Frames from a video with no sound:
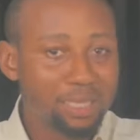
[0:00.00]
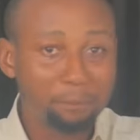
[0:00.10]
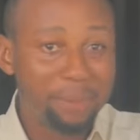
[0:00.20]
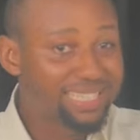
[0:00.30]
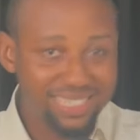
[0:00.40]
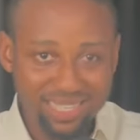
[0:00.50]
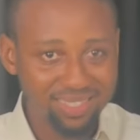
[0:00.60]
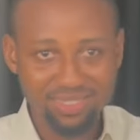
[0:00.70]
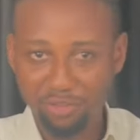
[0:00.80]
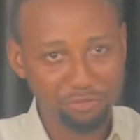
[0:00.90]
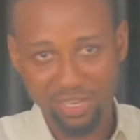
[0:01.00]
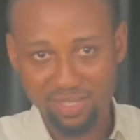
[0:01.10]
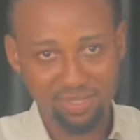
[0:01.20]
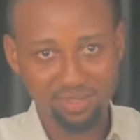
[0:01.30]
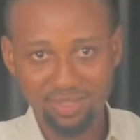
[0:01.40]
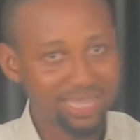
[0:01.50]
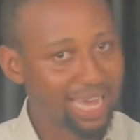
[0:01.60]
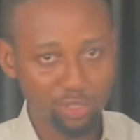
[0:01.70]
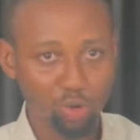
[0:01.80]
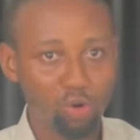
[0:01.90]
basic difference.
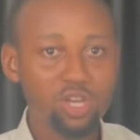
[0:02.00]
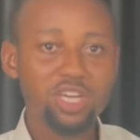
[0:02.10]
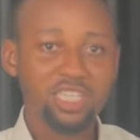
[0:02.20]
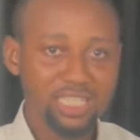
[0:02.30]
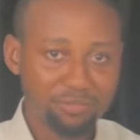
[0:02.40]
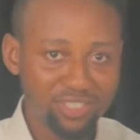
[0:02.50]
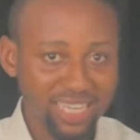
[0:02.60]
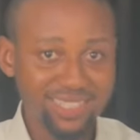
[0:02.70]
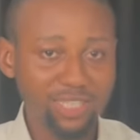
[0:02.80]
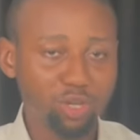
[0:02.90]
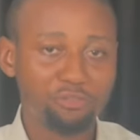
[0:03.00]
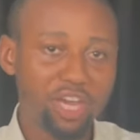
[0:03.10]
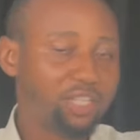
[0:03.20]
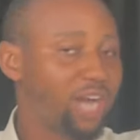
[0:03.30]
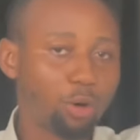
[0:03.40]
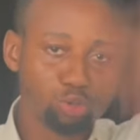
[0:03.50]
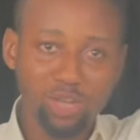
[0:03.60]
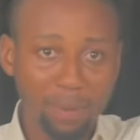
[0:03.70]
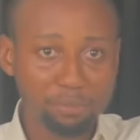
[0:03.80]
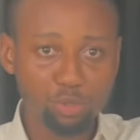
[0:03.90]
That's all. If you register survey, you can go to
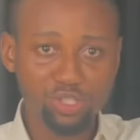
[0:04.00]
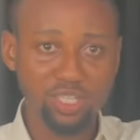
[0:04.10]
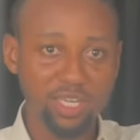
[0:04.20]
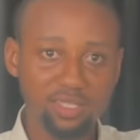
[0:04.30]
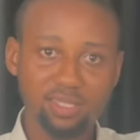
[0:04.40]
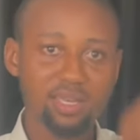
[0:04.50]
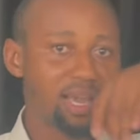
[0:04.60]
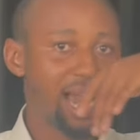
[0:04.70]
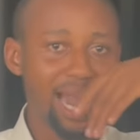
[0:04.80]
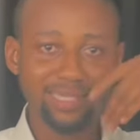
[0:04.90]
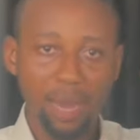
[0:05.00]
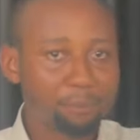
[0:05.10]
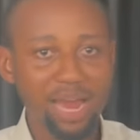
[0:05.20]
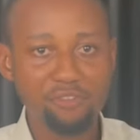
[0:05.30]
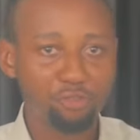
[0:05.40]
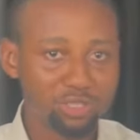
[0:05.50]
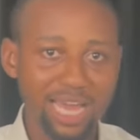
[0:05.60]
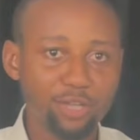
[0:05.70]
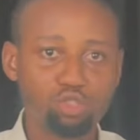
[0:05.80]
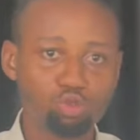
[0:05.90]
Land Bureau straight and apply for
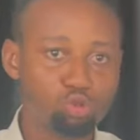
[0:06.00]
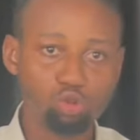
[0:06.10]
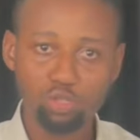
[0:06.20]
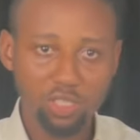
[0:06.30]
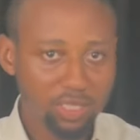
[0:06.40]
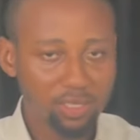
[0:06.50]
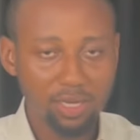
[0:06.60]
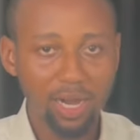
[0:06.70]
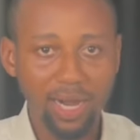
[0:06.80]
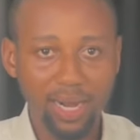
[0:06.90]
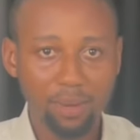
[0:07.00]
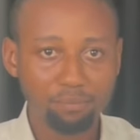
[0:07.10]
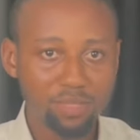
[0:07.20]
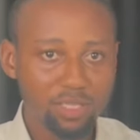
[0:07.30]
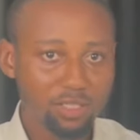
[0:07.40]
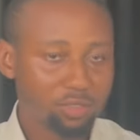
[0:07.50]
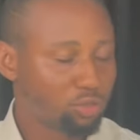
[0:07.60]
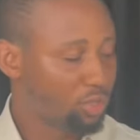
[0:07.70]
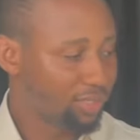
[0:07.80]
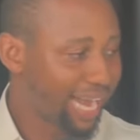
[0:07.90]
title,
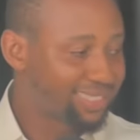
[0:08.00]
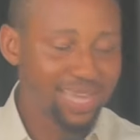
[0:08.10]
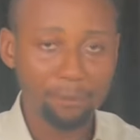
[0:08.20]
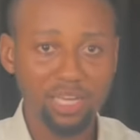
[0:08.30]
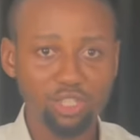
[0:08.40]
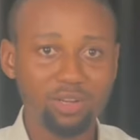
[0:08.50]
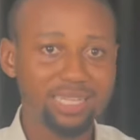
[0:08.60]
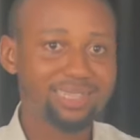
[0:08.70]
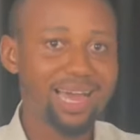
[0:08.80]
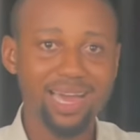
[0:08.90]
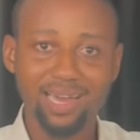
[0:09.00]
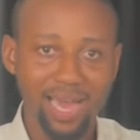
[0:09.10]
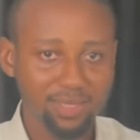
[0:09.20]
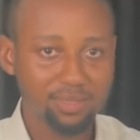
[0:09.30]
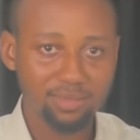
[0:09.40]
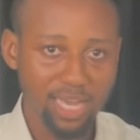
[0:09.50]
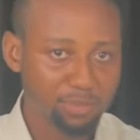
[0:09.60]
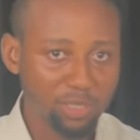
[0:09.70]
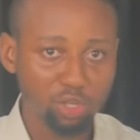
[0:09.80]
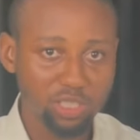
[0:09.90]
write the application letter and
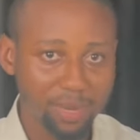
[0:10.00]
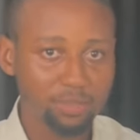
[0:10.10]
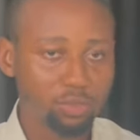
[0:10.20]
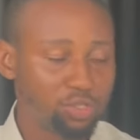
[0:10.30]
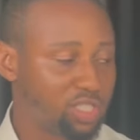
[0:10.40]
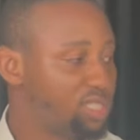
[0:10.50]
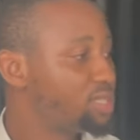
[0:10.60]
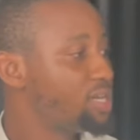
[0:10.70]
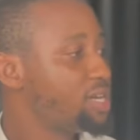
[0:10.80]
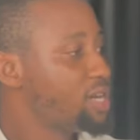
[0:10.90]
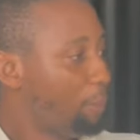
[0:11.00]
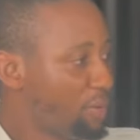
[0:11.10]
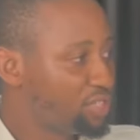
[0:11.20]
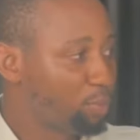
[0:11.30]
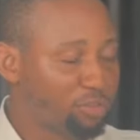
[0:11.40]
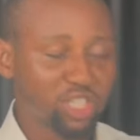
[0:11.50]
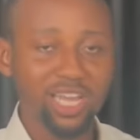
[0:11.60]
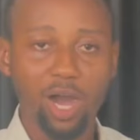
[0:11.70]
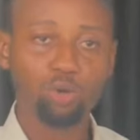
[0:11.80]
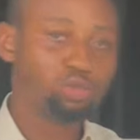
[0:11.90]
expect your demand notice. But if it's
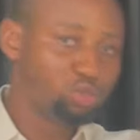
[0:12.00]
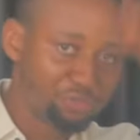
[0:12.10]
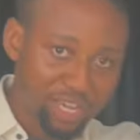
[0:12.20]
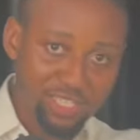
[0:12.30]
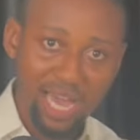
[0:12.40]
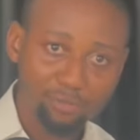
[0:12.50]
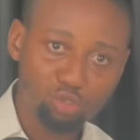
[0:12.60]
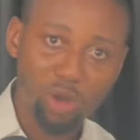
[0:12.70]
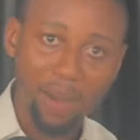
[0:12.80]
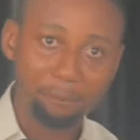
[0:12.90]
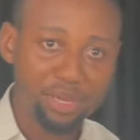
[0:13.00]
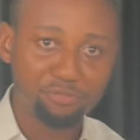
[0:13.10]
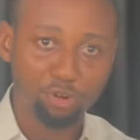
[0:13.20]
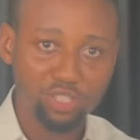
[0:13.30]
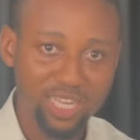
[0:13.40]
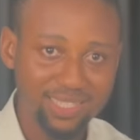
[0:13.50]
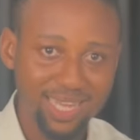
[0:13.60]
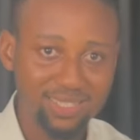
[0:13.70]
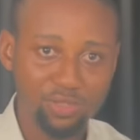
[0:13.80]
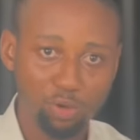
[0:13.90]
provisional, you first have to go and pay for the
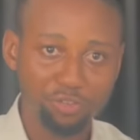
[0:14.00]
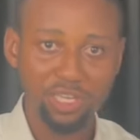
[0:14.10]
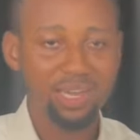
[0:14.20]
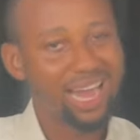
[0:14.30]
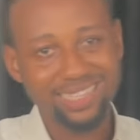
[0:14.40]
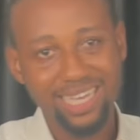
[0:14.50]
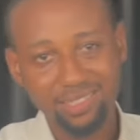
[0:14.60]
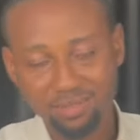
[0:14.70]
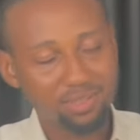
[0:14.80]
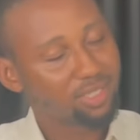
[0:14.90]
registered survey and then